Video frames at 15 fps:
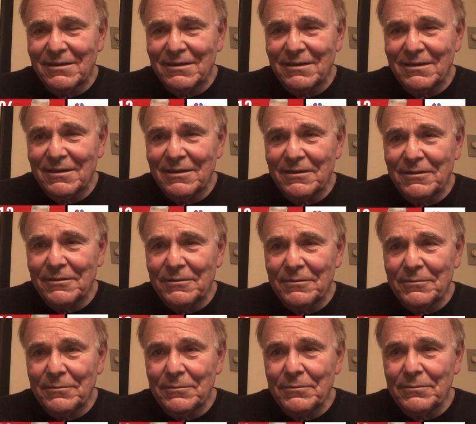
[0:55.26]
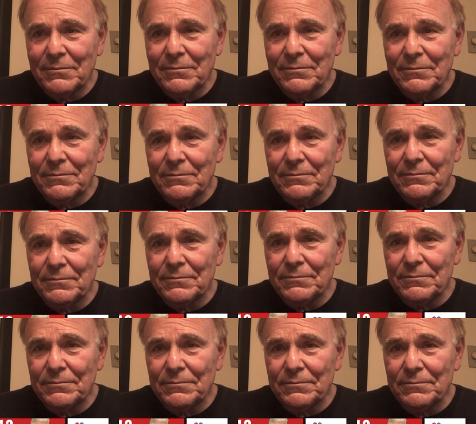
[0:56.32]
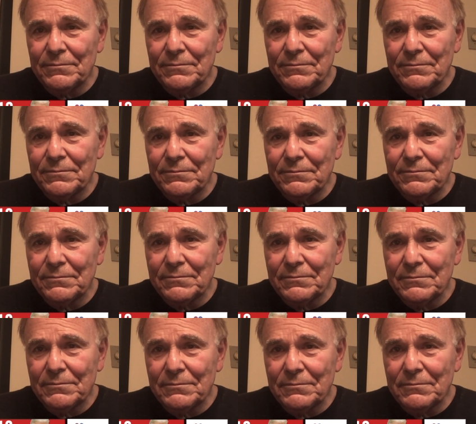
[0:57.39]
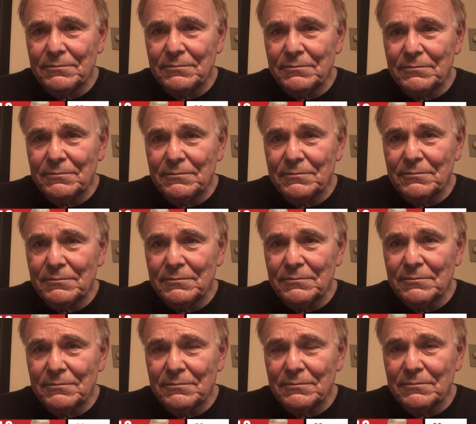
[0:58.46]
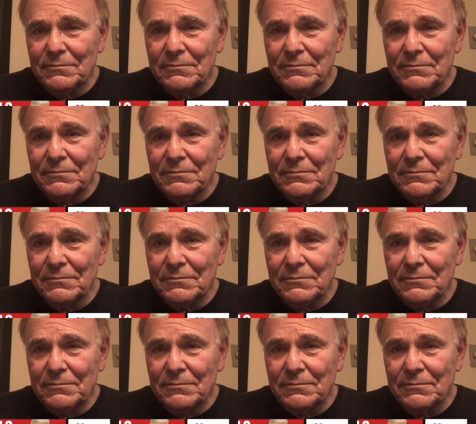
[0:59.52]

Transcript: (not speaking)